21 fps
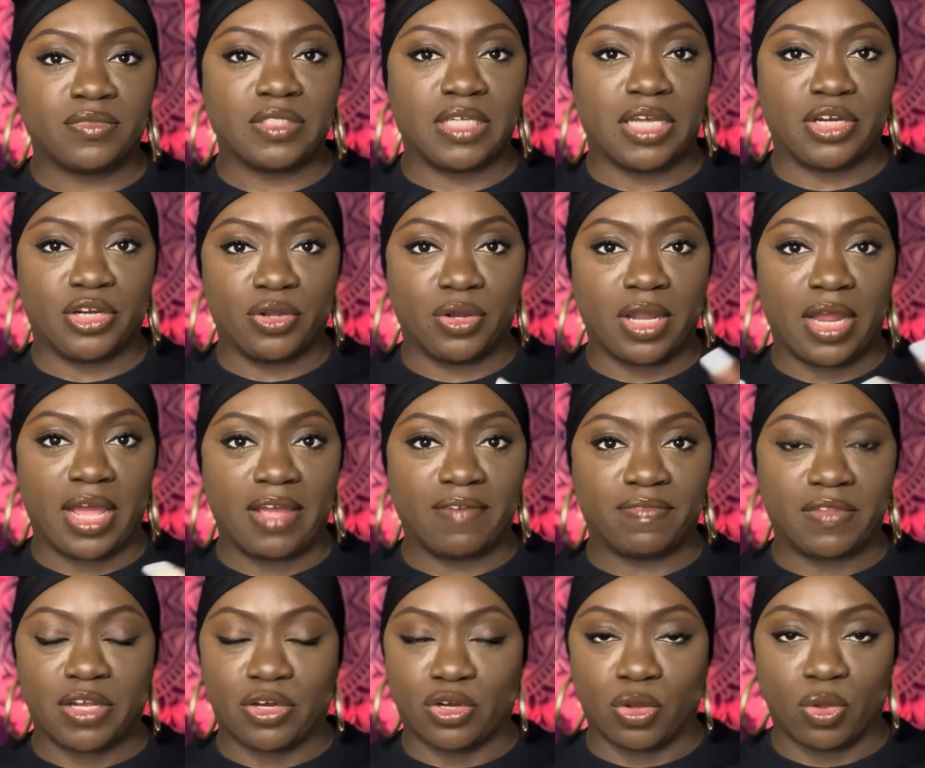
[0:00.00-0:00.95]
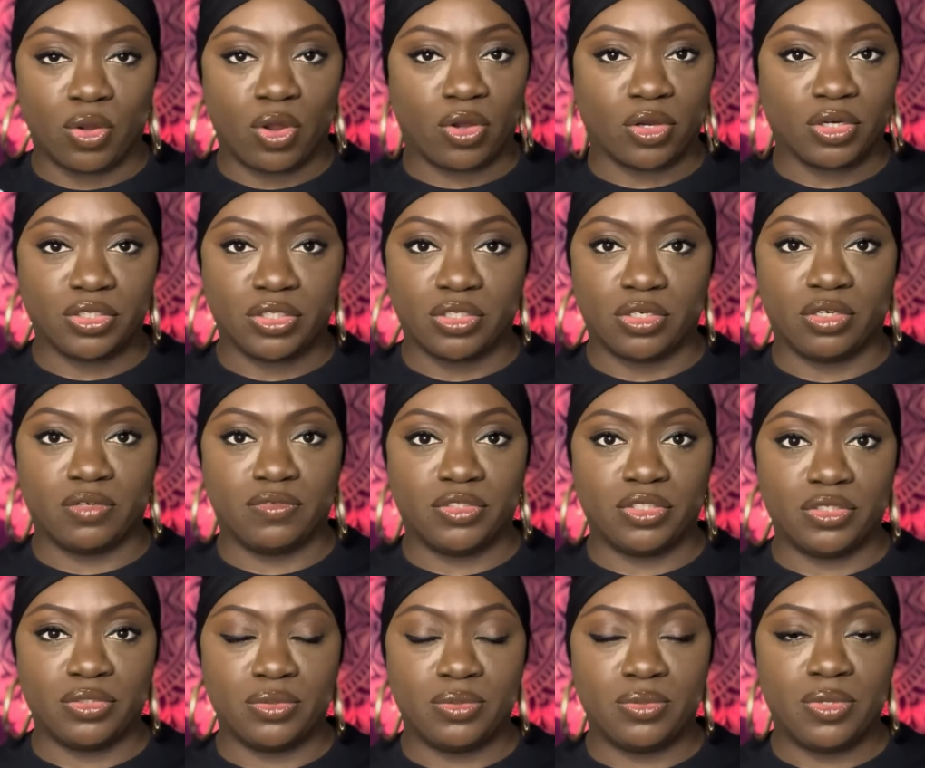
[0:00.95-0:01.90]
in your life that no longer serves
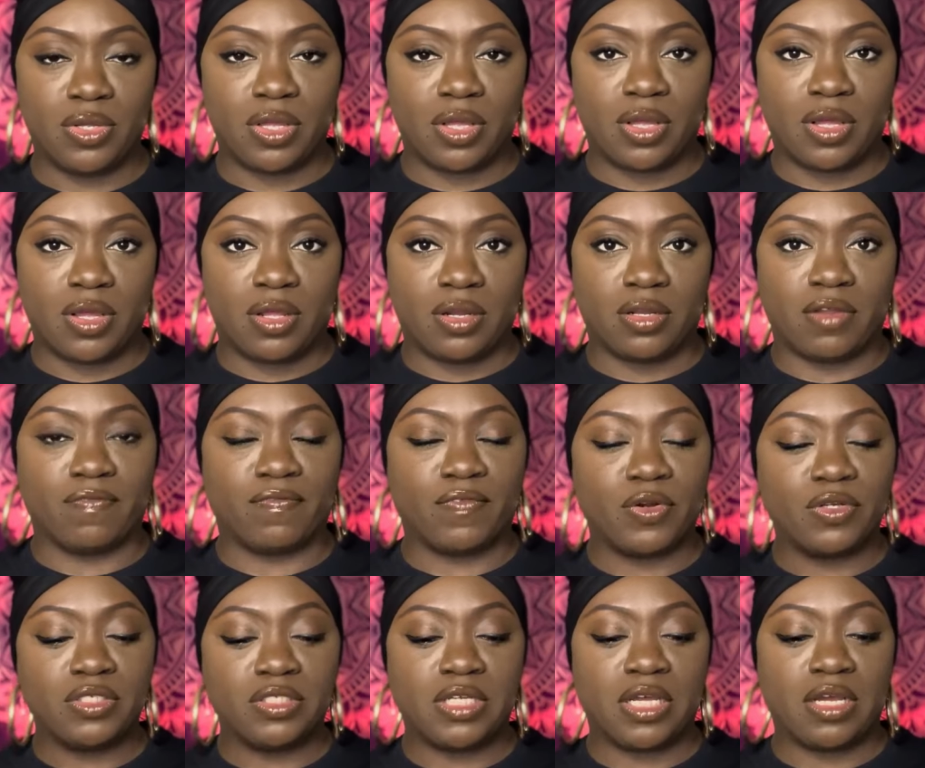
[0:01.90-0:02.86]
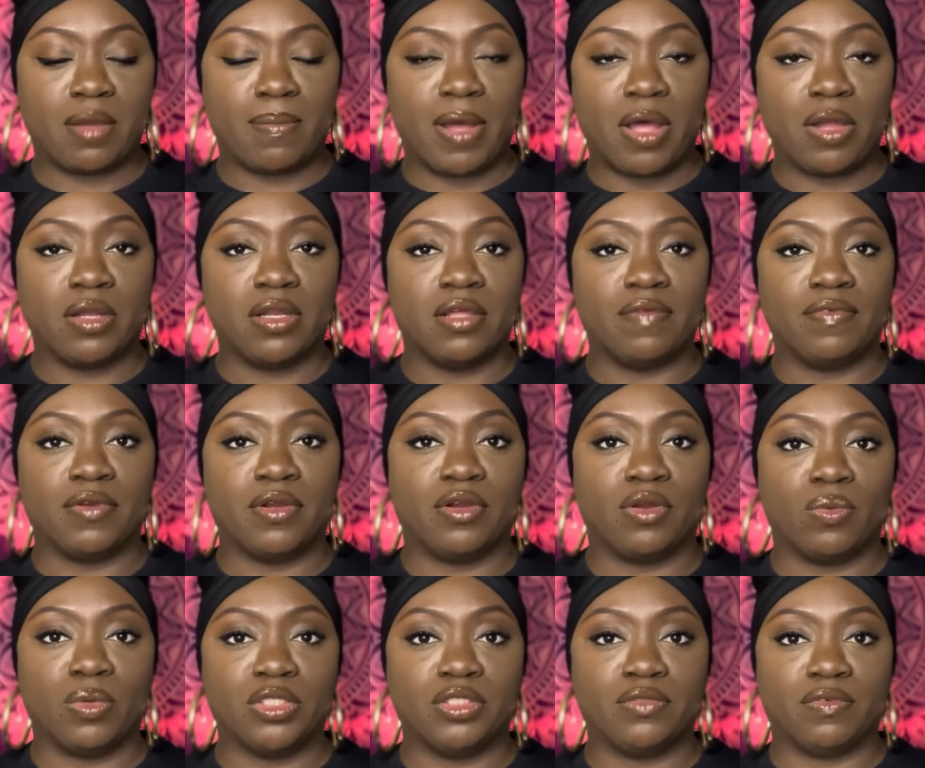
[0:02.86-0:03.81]
you. The first thing about living in
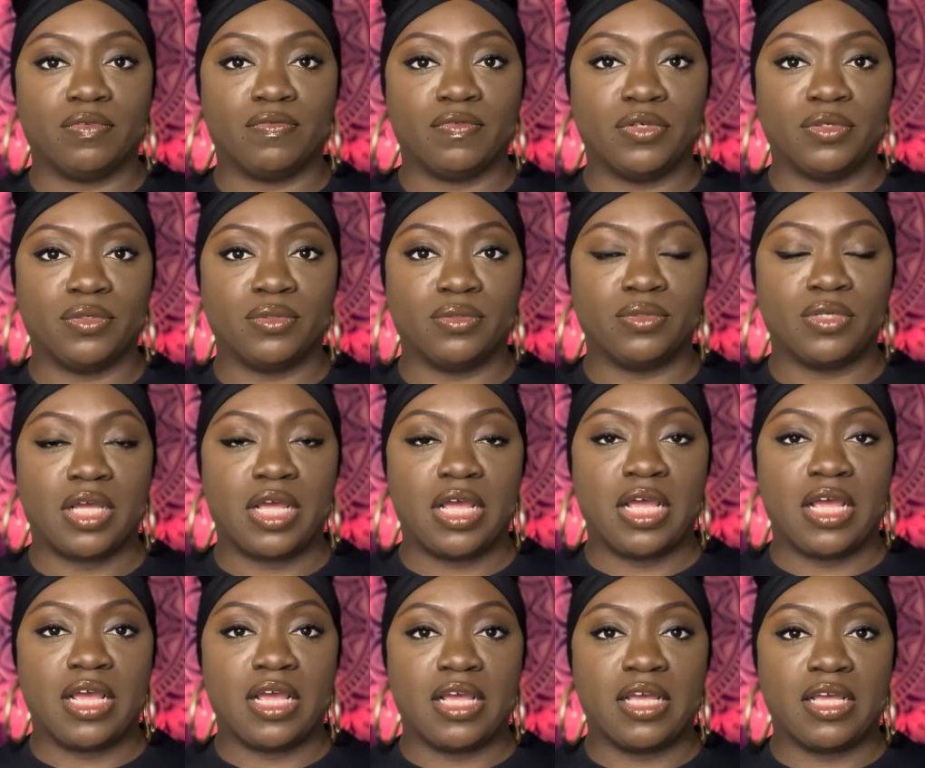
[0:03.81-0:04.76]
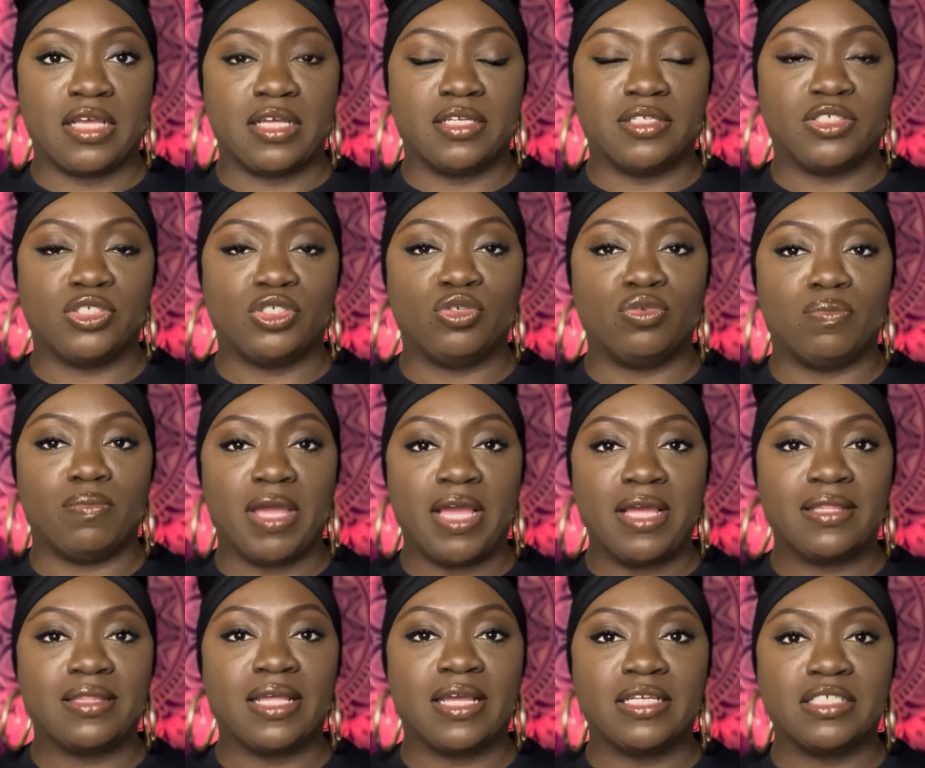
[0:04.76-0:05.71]
a wish fulfilled is to
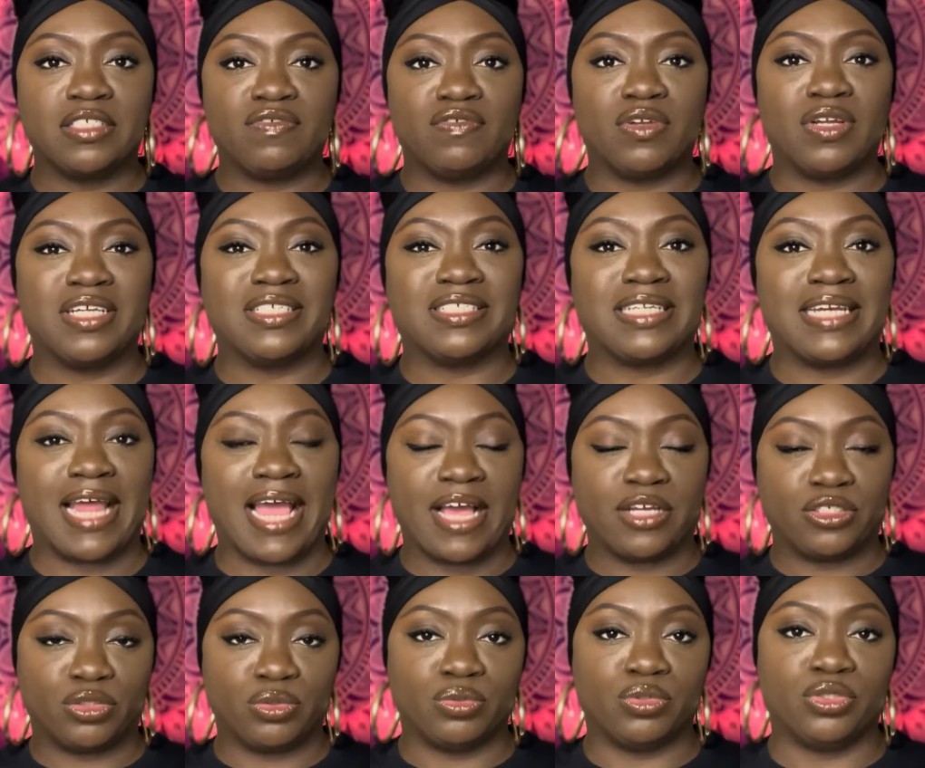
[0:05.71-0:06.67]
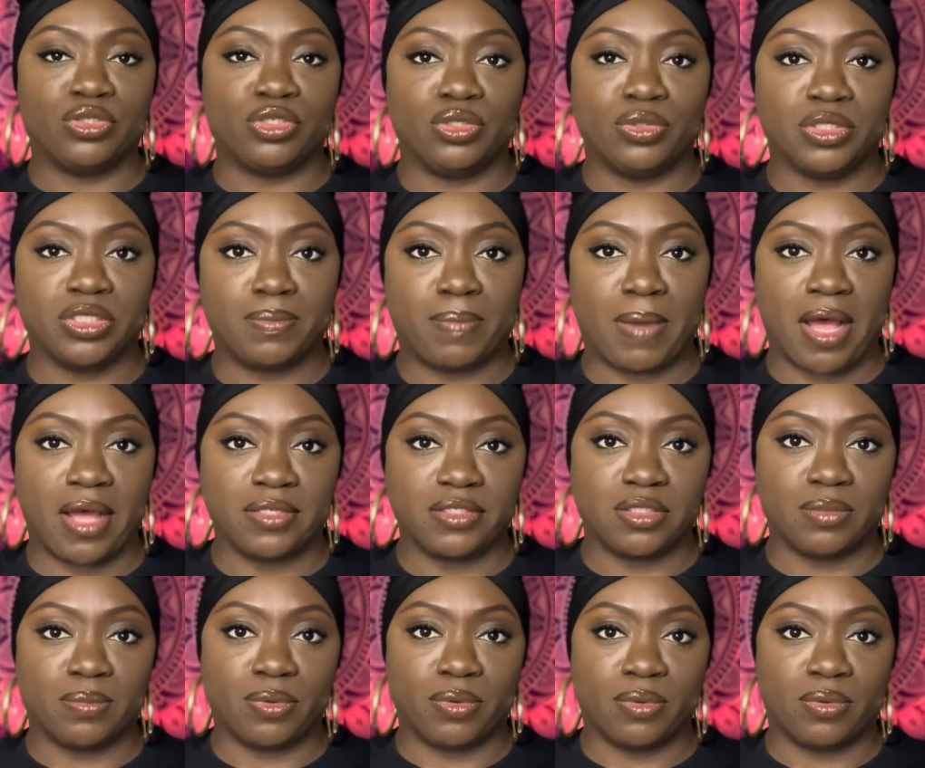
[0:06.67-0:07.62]
make things feel as natural to you as
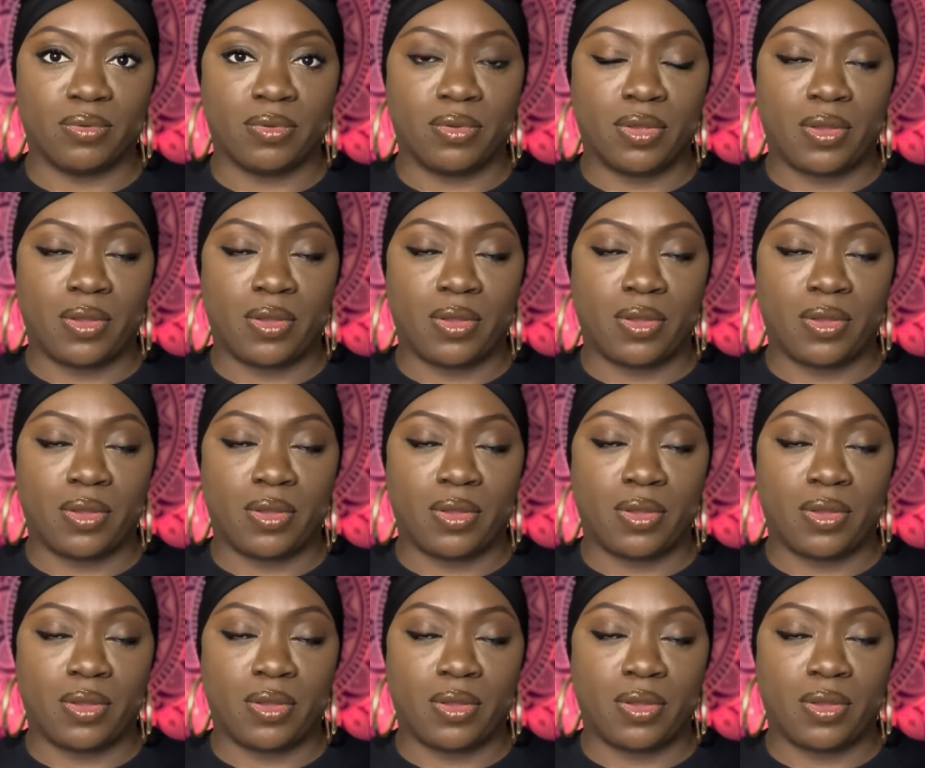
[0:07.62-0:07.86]
possible.